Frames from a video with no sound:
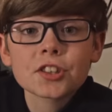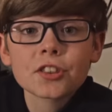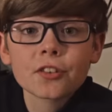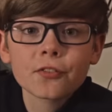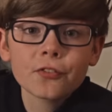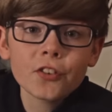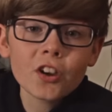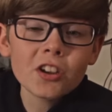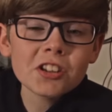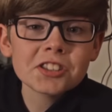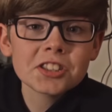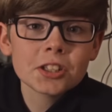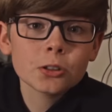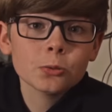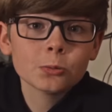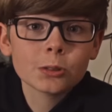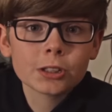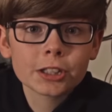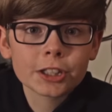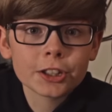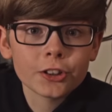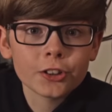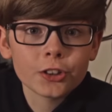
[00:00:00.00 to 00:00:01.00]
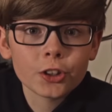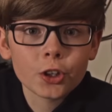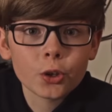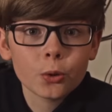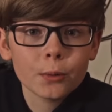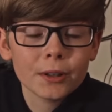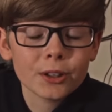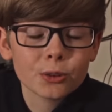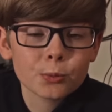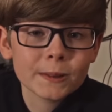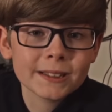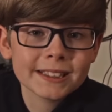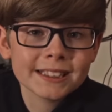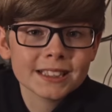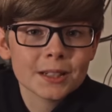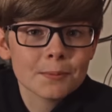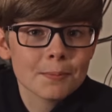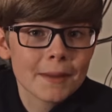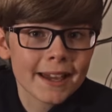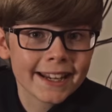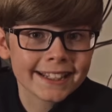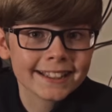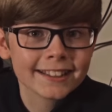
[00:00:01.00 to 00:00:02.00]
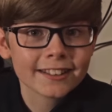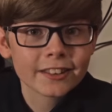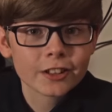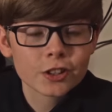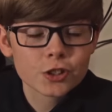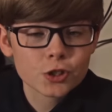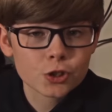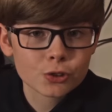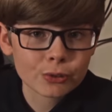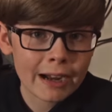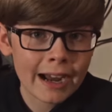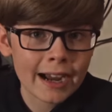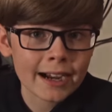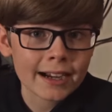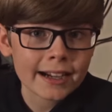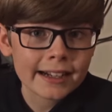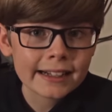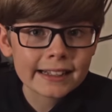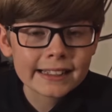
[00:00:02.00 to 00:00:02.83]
So the first thing we're going to do is we're going to make the track.